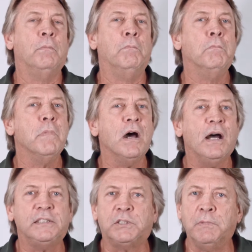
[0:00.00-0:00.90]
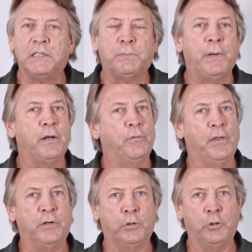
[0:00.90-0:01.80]
Much, much better
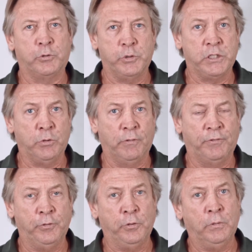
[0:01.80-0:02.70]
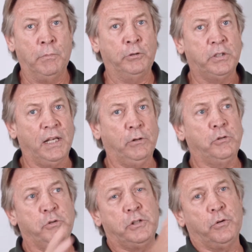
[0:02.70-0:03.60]
than the grocery store fruit. Most of that
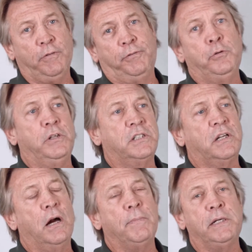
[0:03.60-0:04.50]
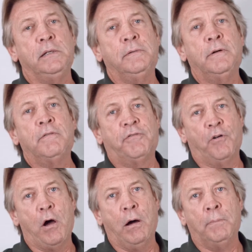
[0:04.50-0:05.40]
grocery store fruit is coming
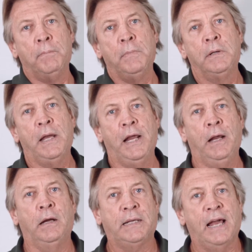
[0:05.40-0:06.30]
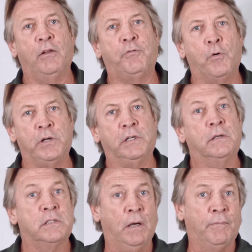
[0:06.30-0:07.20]
from uh, California,
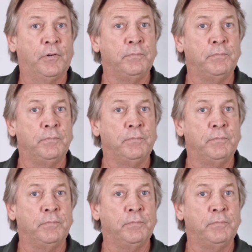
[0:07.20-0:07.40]
some